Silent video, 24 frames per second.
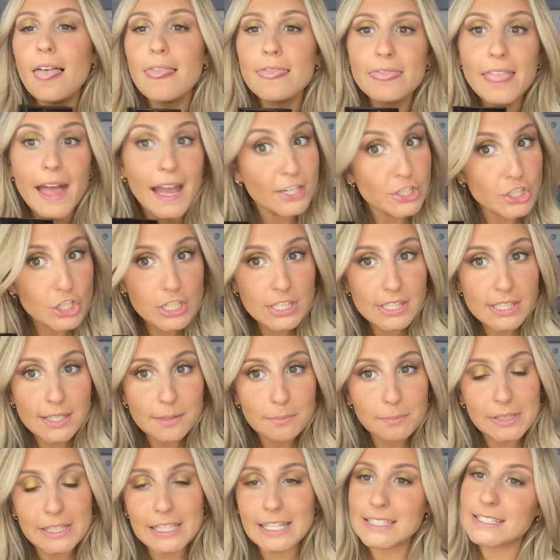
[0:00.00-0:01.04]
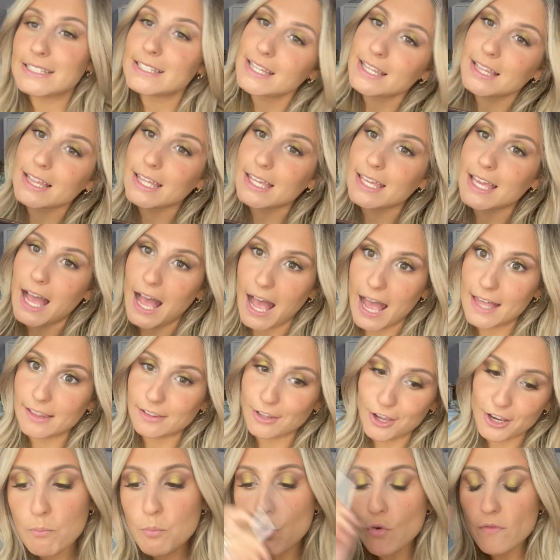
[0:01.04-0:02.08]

That just completes the eye look.